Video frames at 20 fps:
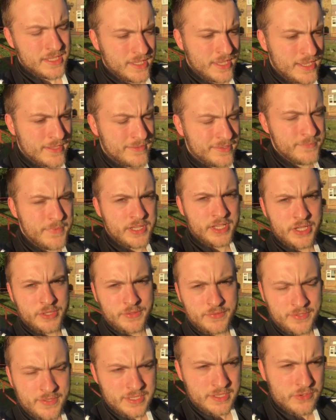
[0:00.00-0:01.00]
get to my
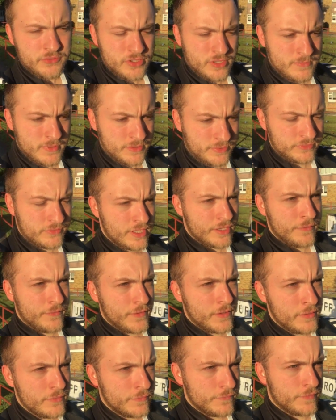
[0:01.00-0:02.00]
hotel, drop my stuff
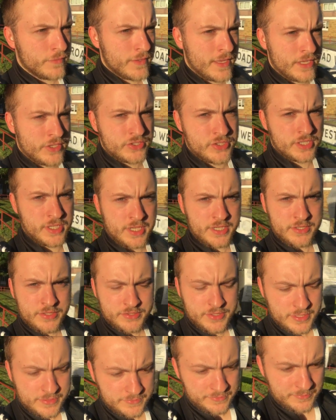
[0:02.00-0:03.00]
off, get
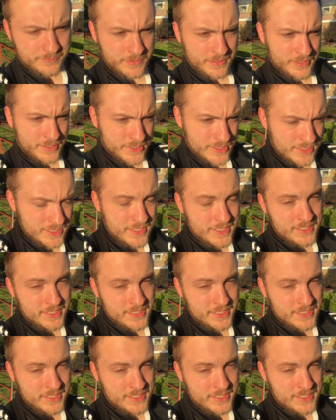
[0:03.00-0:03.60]
changed into my